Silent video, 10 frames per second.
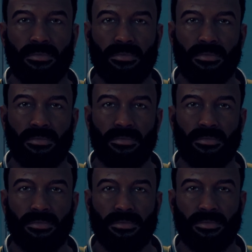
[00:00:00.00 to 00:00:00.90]

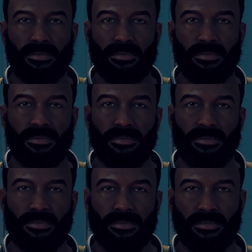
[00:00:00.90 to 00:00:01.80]

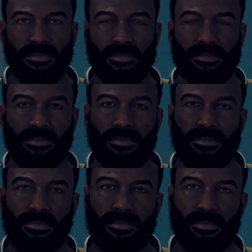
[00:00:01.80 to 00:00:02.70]

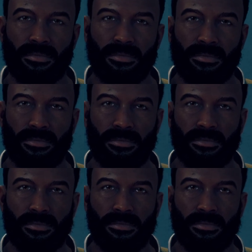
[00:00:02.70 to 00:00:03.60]

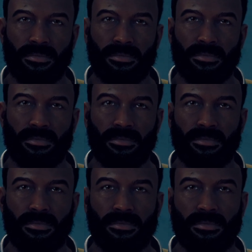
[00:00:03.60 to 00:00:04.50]

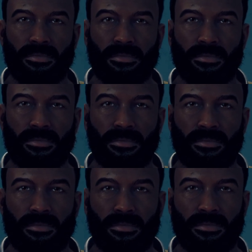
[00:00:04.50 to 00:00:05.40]

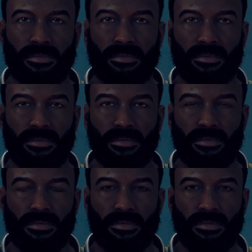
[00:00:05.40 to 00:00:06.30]
(no one is talking)